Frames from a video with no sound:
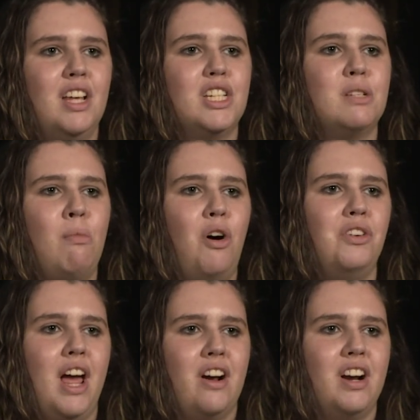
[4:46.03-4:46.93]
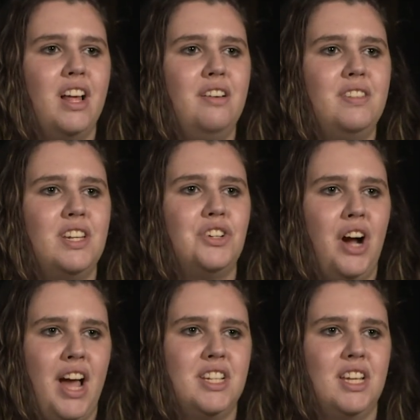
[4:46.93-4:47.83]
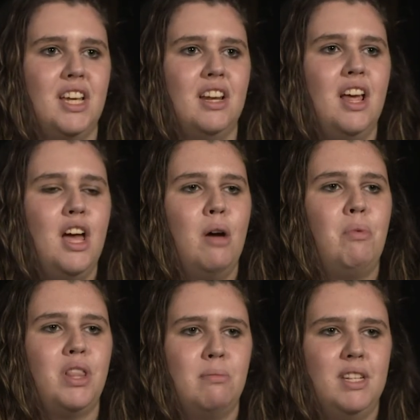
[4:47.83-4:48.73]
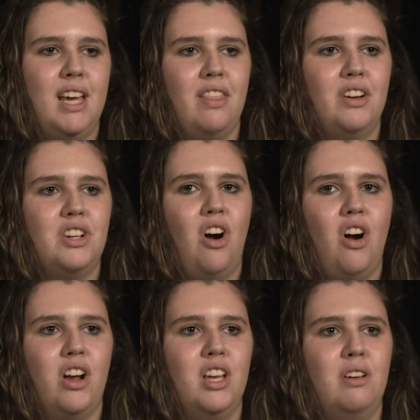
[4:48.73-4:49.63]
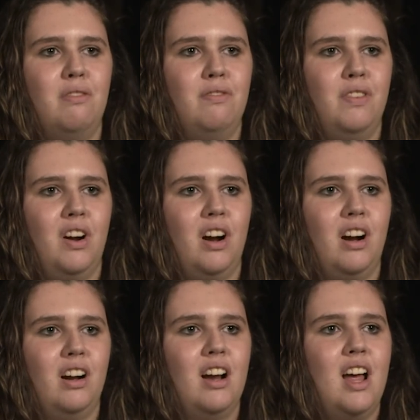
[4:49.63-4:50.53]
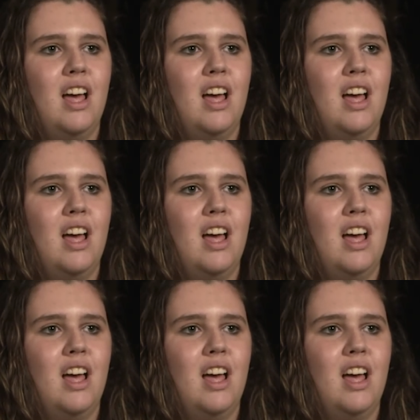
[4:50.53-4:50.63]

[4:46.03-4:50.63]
small narratives and try to put them together to argue for